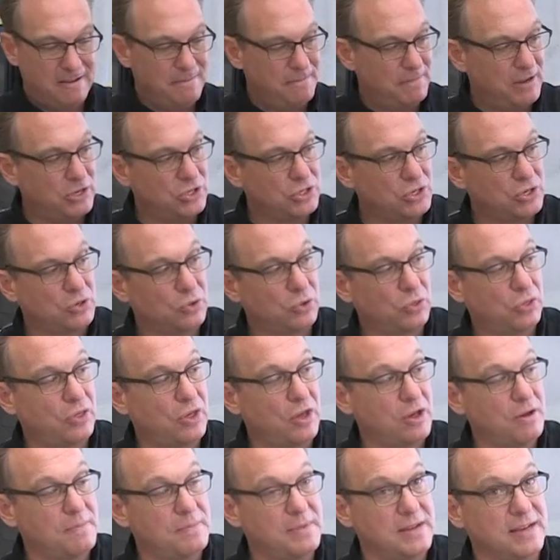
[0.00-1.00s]
Make sure your
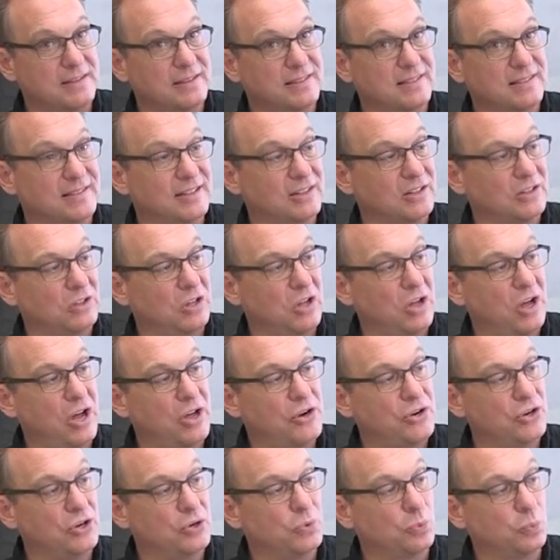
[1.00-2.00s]
thumb is still
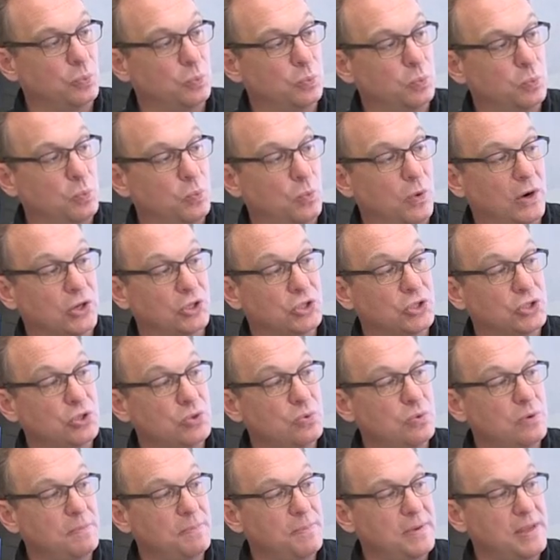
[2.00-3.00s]
under where 2
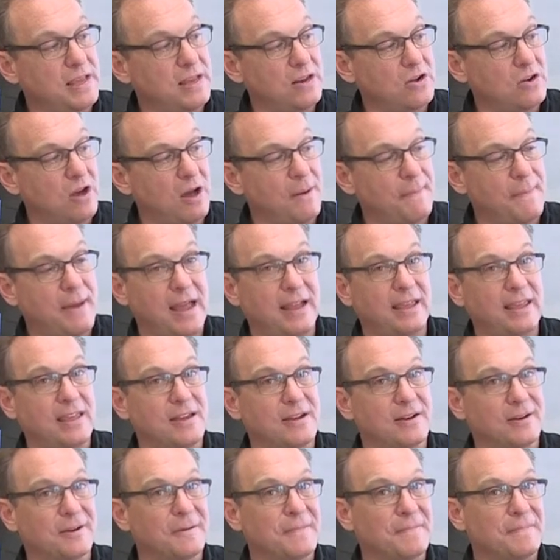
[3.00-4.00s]
would be and not back
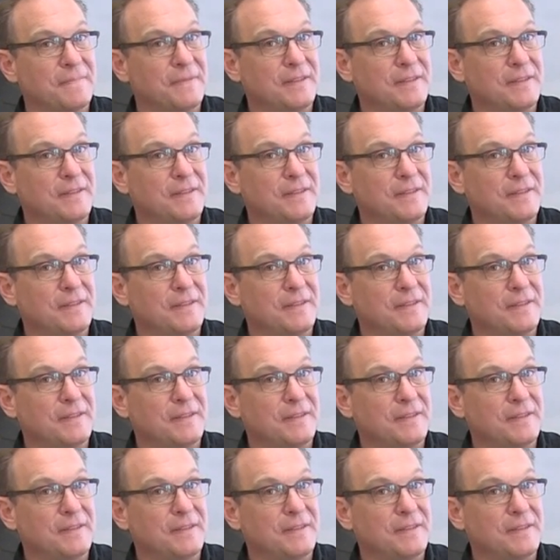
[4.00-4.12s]
here.